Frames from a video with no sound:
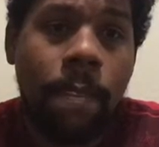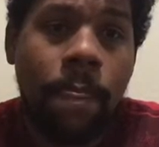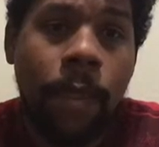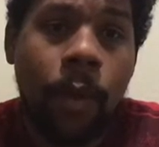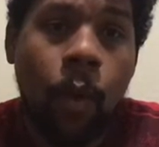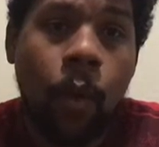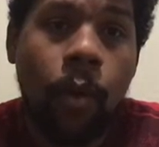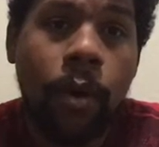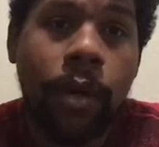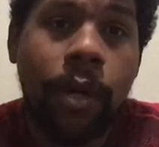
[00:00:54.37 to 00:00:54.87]

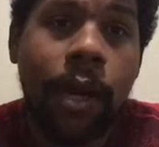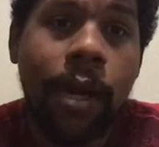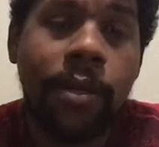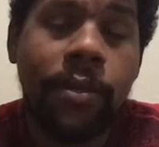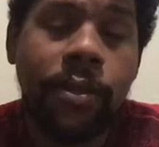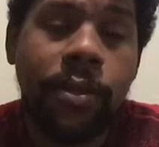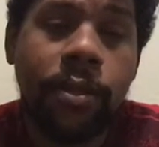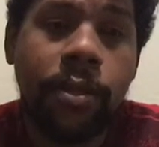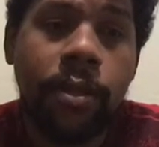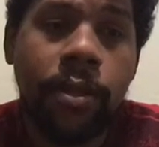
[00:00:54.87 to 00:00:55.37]
the
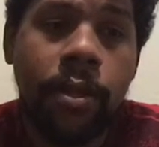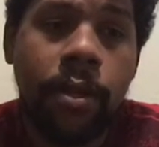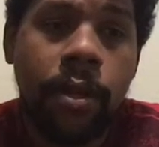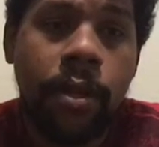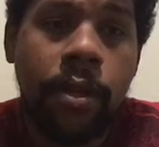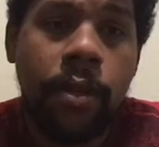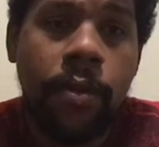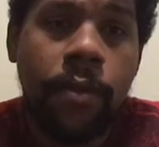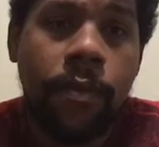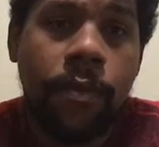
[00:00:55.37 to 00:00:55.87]
organizer
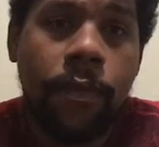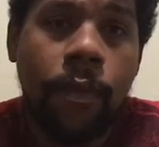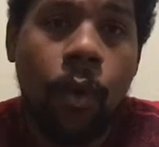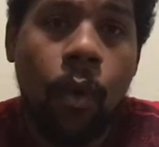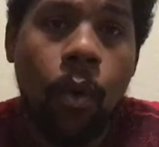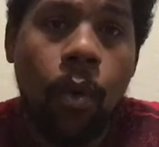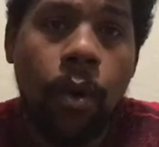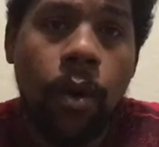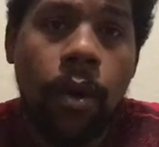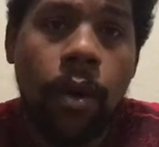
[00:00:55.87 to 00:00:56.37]

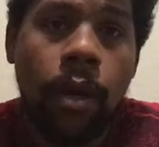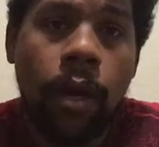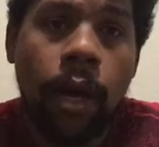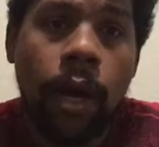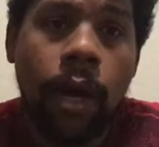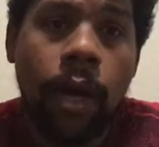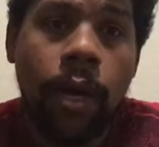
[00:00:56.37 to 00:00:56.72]
for